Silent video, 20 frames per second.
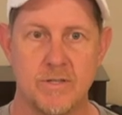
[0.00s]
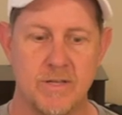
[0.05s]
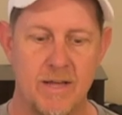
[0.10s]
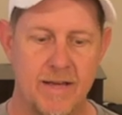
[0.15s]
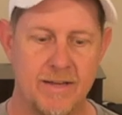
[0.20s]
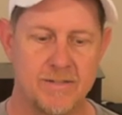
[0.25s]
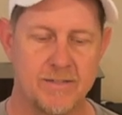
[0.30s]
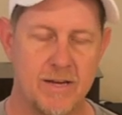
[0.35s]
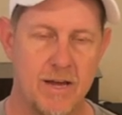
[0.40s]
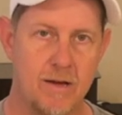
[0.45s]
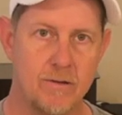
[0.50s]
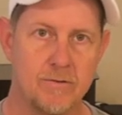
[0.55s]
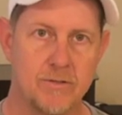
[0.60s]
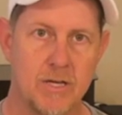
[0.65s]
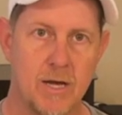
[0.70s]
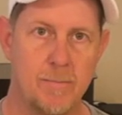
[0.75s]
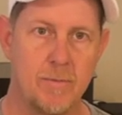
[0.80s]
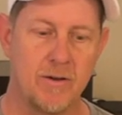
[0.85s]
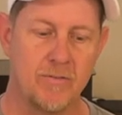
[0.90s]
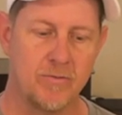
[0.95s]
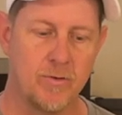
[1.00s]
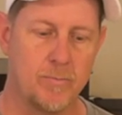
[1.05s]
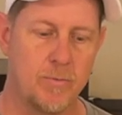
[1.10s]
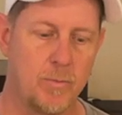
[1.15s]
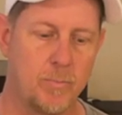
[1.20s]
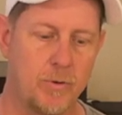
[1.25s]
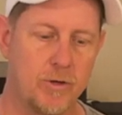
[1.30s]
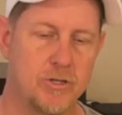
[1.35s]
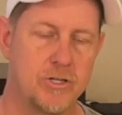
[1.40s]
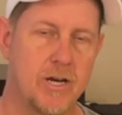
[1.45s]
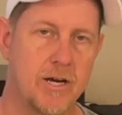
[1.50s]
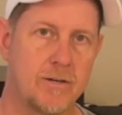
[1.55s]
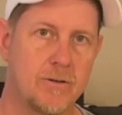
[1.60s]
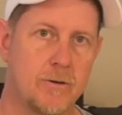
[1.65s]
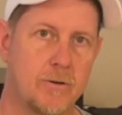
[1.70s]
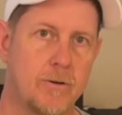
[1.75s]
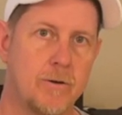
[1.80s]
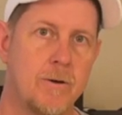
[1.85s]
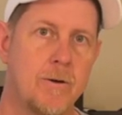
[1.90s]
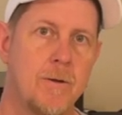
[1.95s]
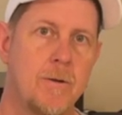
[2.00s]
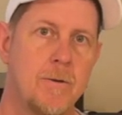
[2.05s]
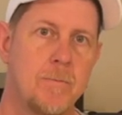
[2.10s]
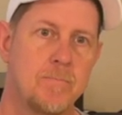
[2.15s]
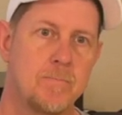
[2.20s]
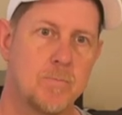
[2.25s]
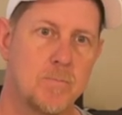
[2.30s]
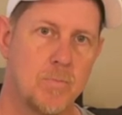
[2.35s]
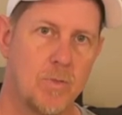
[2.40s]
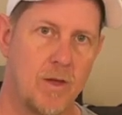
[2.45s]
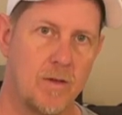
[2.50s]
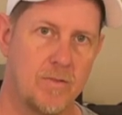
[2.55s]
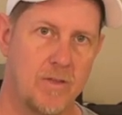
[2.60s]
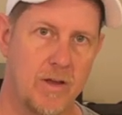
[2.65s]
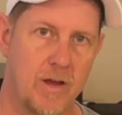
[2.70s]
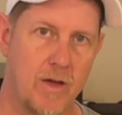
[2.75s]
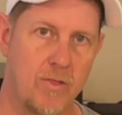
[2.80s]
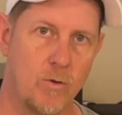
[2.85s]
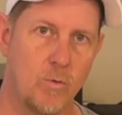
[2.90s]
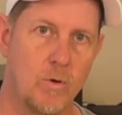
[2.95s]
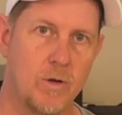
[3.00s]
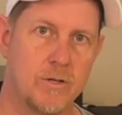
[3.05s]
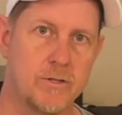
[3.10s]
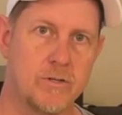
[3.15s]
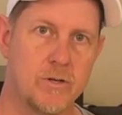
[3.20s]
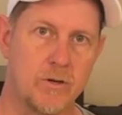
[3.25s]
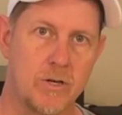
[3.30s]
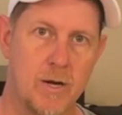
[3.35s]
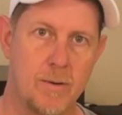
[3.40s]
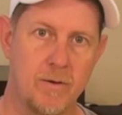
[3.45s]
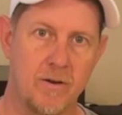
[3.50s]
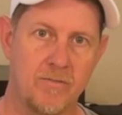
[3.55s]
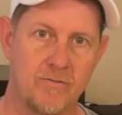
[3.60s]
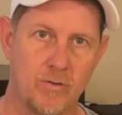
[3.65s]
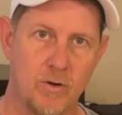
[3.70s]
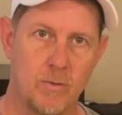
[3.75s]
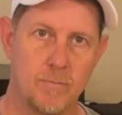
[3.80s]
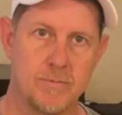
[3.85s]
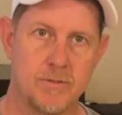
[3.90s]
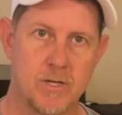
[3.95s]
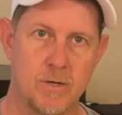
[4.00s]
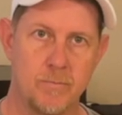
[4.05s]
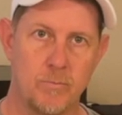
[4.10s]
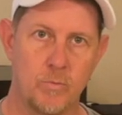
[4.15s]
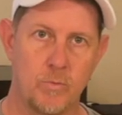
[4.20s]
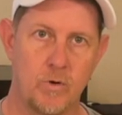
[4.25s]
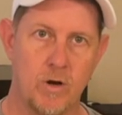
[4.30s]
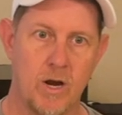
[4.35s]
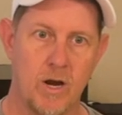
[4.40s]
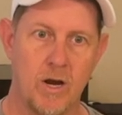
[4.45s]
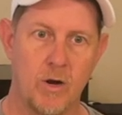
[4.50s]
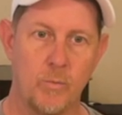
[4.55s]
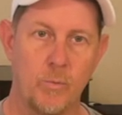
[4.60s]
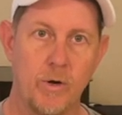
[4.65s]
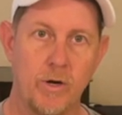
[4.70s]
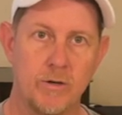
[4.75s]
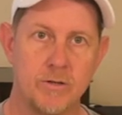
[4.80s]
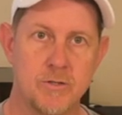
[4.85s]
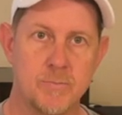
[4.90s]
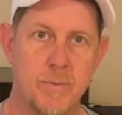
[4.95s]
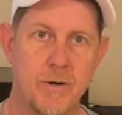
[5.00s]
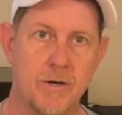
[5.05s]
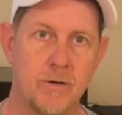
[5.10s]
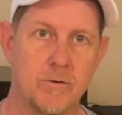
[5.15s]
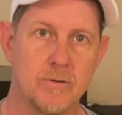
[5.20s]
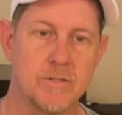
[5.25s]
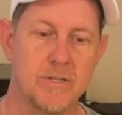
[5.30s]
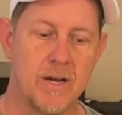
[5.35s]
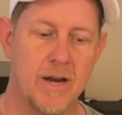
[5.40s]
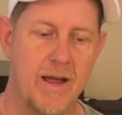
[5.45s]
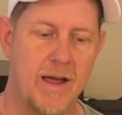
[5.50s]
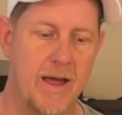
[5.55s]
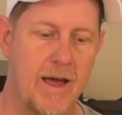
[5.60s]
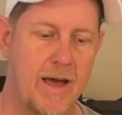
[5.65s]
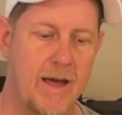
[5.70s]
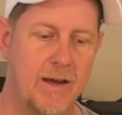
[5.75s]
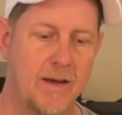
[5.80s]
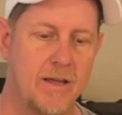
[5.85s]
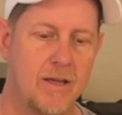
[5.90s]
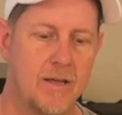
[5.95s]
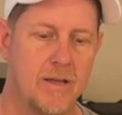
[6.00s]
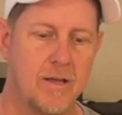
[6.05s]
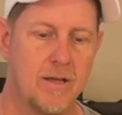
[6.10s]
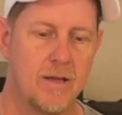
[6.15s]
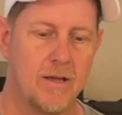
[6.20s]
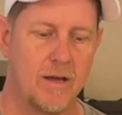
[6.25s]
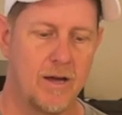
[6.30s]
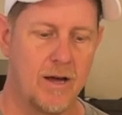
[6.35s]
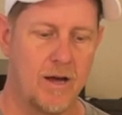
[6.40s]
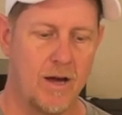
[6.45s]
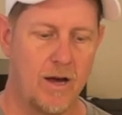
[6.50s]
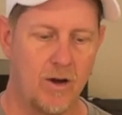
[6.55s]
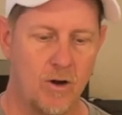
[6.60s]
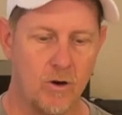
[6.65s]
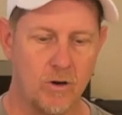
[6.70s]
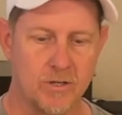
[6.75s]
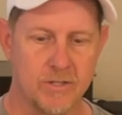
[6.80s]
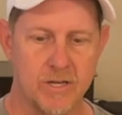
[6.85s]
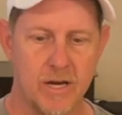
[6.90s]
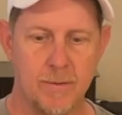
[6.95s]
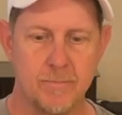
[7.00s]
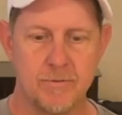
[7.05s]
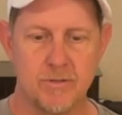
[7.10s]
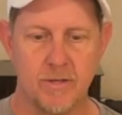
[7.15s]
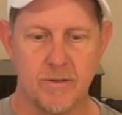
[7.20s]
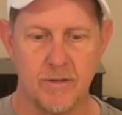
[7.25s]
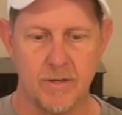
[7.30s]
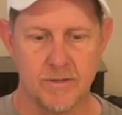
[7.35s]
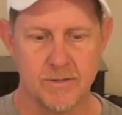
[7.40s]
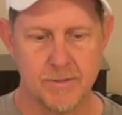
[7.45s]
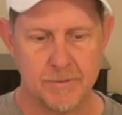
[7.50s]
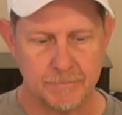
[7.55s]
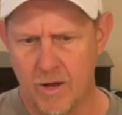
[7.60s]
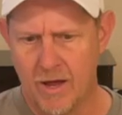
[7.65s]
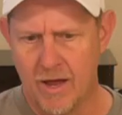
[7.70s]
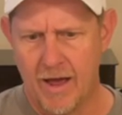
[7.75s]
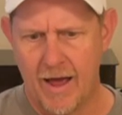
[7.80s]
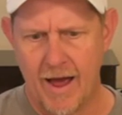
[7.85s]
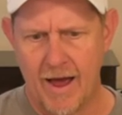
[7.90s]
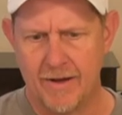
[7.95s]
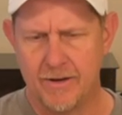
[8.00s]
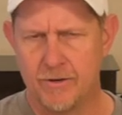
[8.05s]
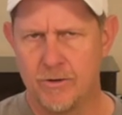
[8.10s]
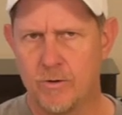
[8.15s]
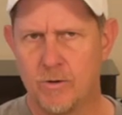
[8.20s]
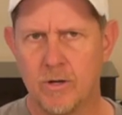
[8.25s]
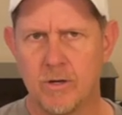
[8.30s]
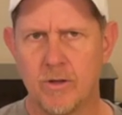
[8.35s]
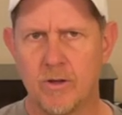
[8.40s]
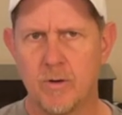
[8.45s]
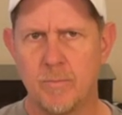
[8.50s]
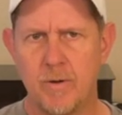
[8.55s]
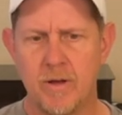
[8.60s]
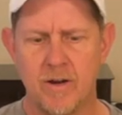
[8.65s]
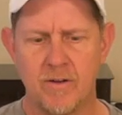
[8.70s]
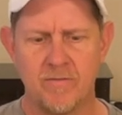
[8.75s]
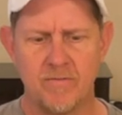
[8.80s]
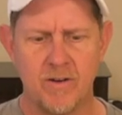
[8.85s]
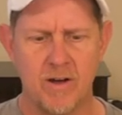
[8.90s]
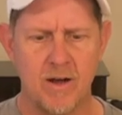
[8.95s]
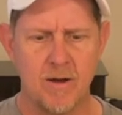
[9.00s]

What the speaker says: that sound's coming from the projector. The other ones are coming from some rear speakers that I had hooked up to this. Had to do a little bit of